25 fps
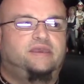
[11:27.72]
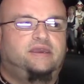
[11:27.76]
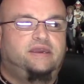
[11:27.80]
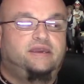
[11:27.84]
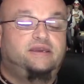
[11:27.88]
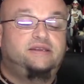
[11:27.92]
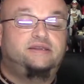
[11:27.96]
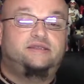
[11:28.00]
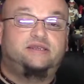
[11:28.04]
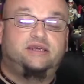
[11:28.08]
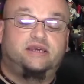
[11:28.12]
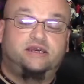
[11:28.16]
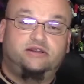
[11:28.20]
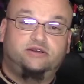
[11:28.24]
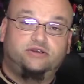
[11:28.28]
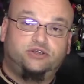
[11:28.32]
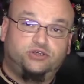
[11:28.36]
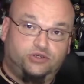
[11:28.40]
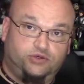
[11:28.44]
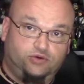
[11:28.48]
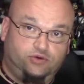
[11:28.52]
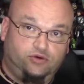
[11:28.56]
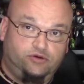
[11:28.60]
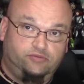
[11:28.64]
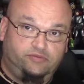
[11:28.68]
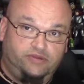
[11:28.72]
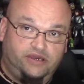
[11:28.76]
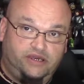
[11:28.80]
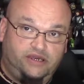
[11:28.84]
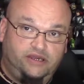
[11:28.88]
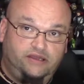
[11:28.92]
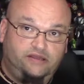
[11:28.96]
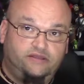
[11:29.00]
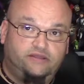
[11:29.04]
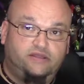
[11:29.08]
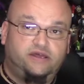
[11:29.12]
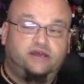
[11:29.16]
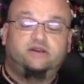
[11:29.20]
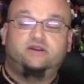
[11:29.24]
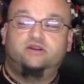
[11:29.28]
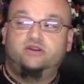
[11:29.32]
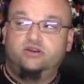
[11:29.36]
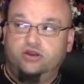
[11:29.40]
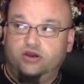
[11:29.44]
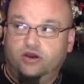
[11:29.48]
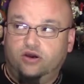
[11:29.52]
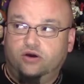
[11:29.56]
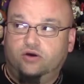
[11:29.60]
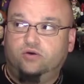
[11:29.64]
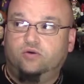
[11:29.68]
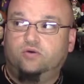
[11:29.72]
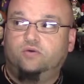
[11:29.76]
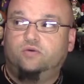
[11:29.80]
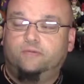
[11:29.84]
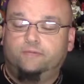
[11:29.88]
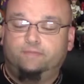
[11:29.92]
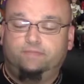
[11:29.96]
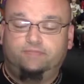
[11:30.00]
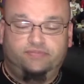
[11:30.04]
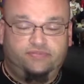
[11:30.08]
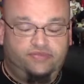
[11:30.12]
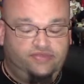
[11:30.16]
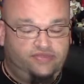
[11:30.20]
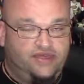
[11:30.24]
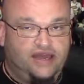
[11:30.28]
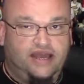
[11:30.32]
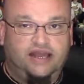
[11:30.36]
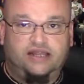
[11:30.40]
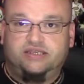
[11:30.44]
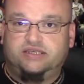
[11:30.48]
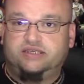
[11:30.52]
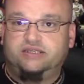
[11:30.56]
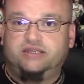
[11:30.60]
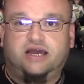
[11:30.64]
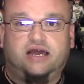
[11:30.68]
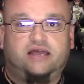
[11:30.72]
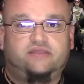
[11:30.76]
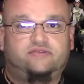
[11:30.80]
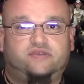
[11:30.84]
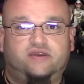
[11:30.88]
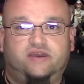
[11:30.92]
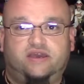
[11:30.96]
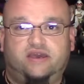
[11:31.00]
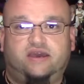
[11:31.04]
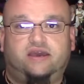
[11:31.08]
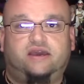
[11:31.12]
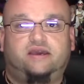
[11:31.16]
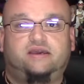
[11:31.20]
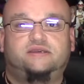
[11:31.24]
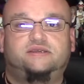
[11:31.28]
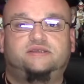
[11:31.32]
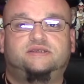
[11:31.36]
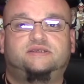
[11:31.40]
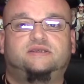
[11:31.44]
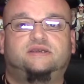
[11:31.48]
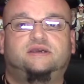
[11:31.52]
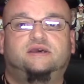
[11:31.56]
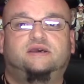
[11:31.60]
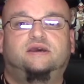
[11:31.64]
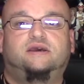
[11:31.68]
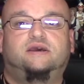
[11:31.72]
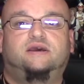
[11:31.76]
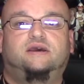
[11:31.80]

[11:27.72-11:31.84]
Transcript: He did assure me that no, that's not the case.